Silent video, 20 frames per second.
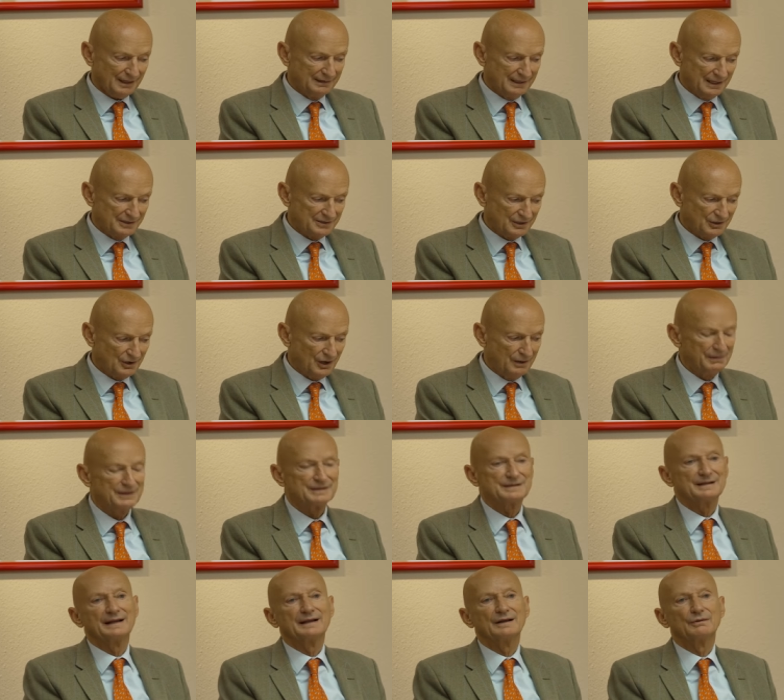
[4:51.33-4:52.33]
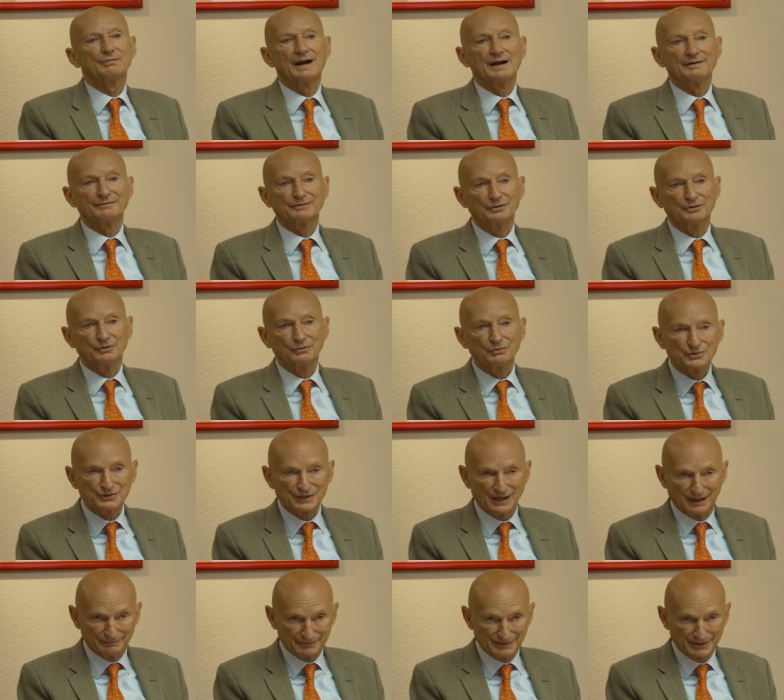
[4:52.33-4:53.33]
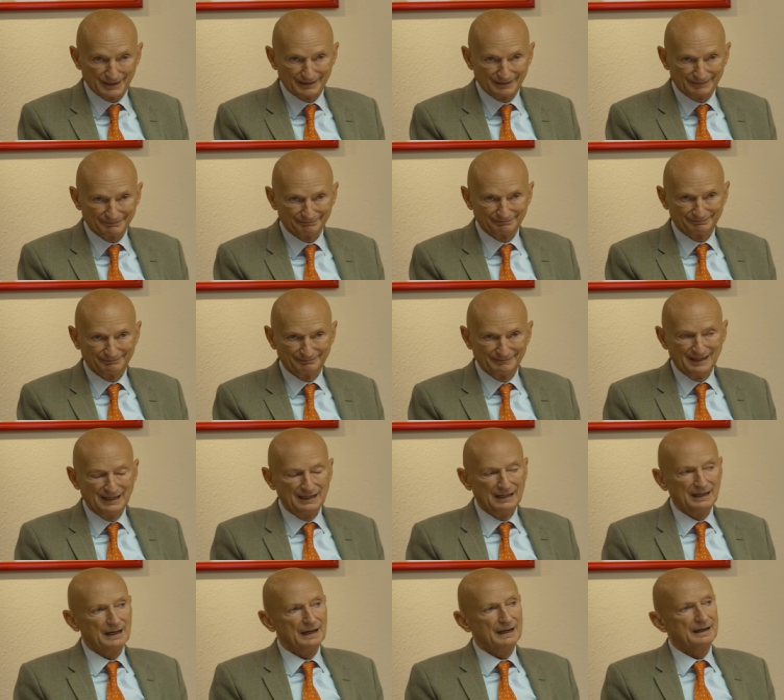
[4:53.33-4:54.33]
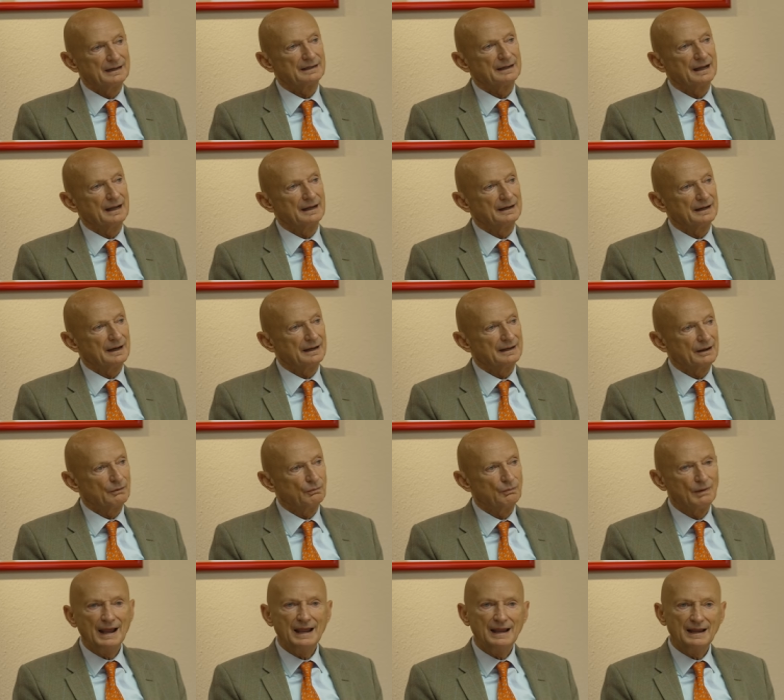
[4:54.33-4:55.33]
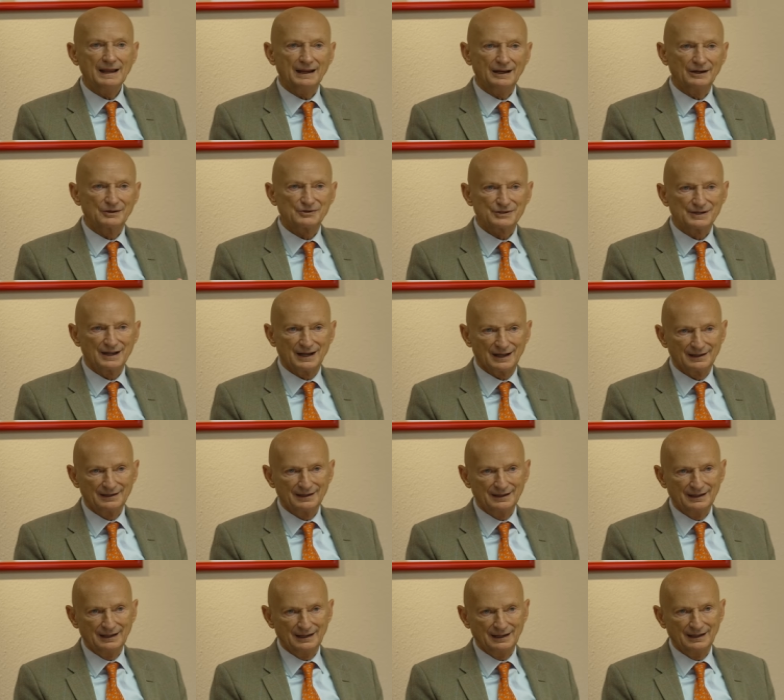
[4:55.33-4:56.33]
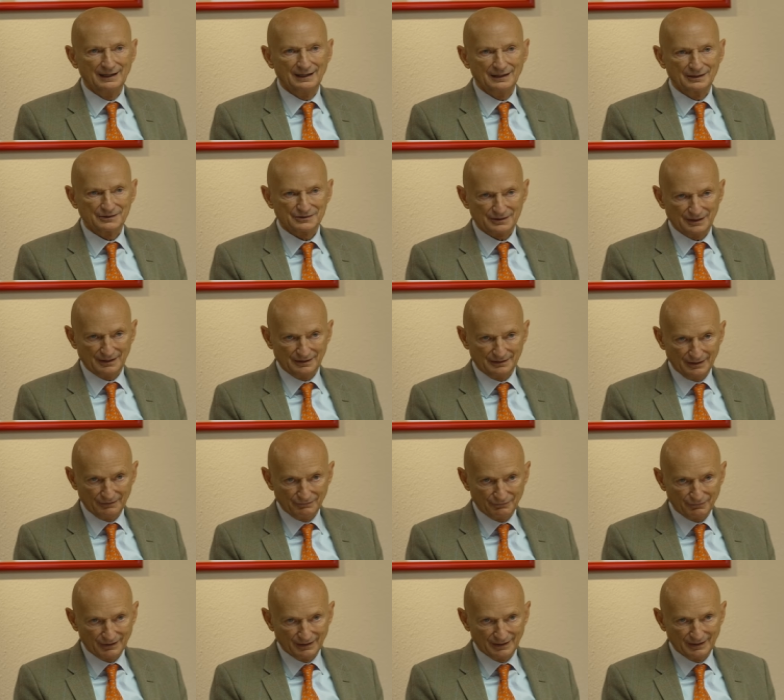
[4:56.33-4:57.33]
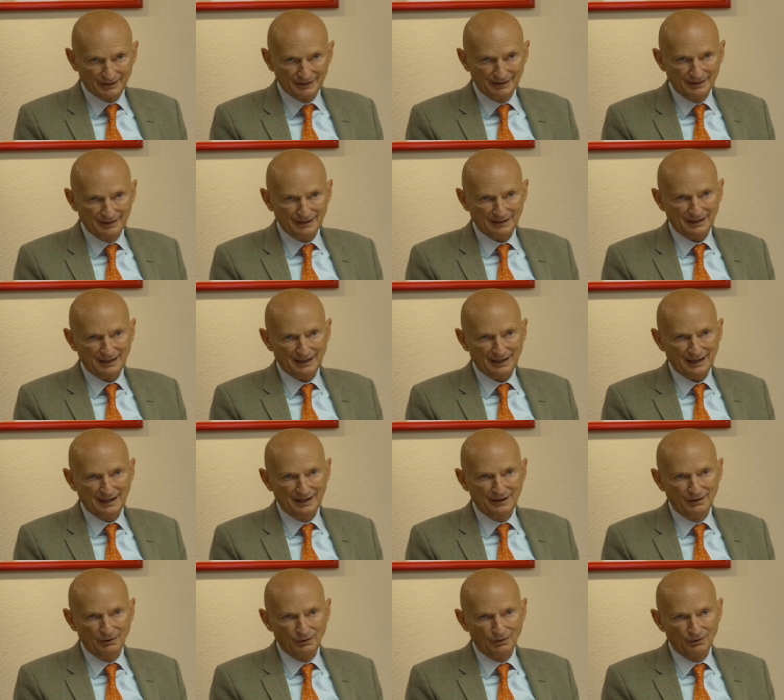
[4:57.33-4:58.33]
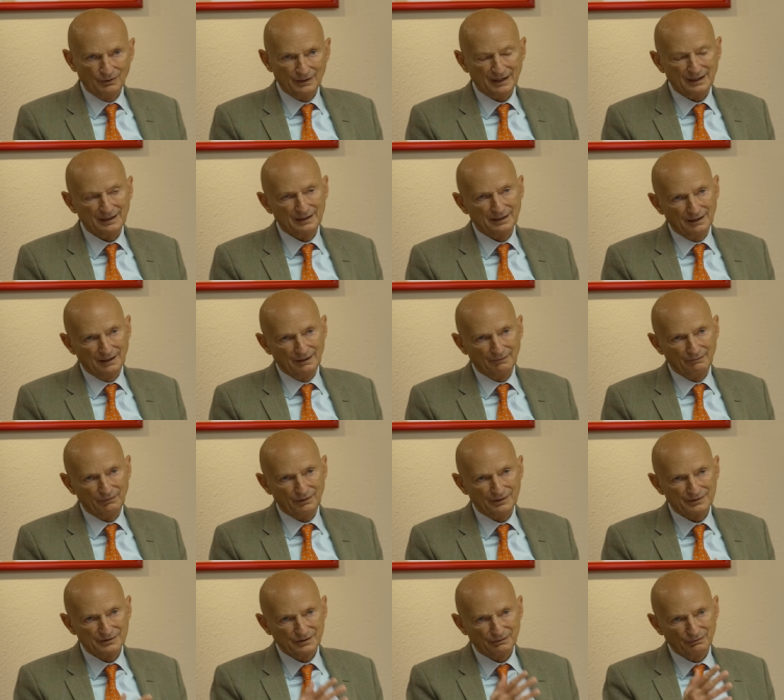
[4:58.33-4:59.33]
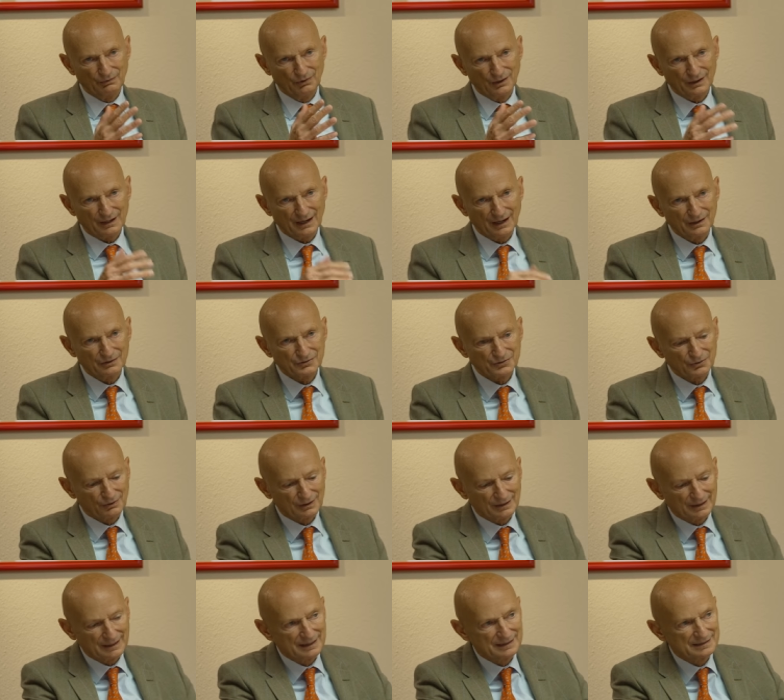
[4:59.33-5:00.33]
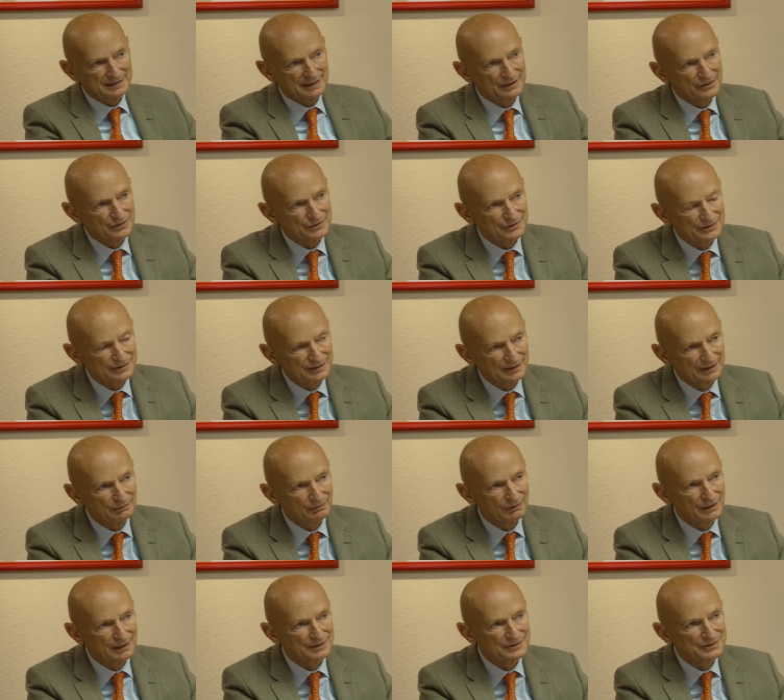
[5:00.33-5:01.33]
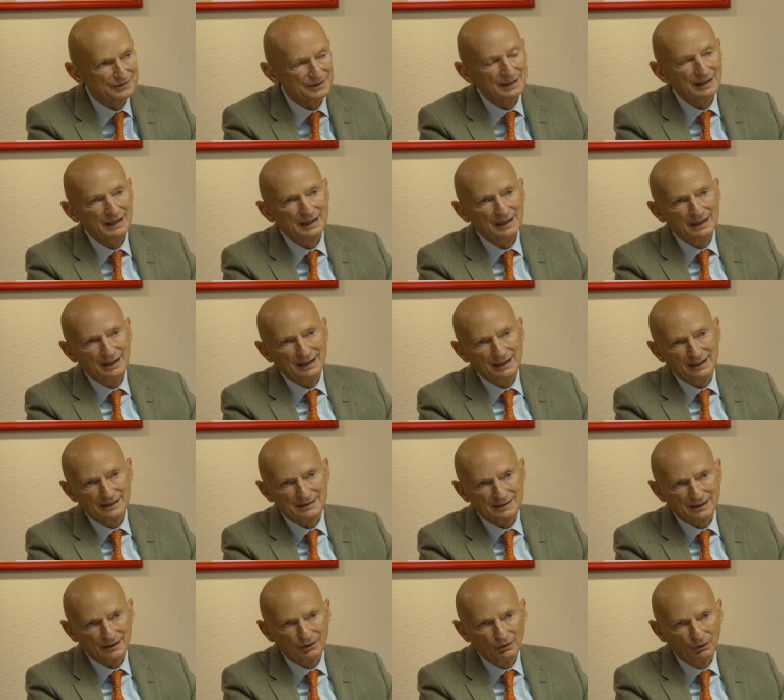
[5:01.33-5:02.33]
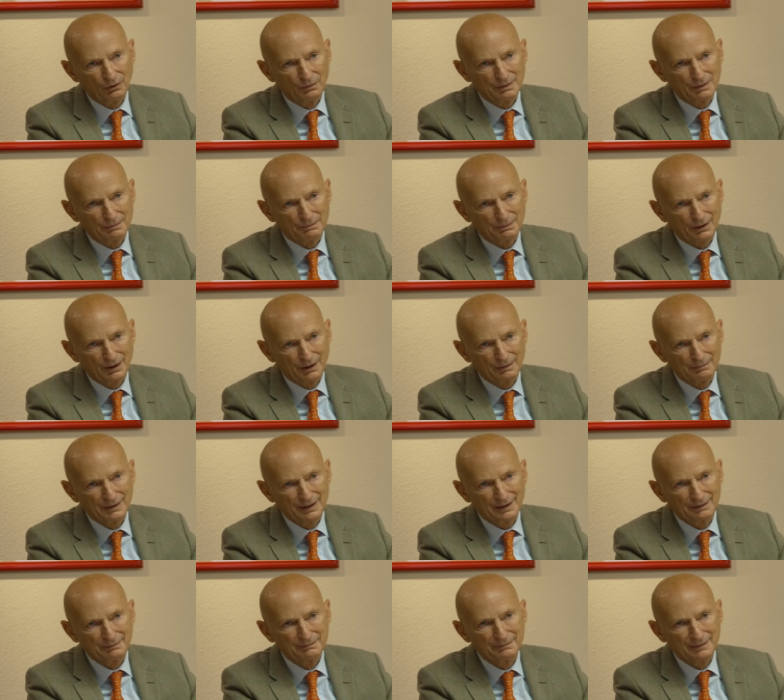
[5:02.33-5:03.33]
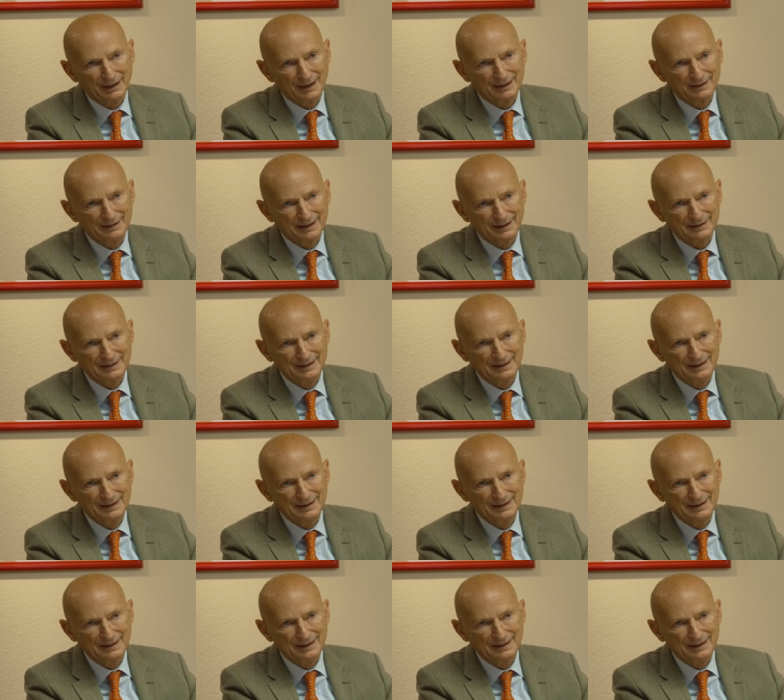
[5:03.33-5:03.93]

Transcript: There's a common thinking we have to do something. The, the way it's done is different. I know that, uh, for instance, the World Health Organization said once, it's a global problem and that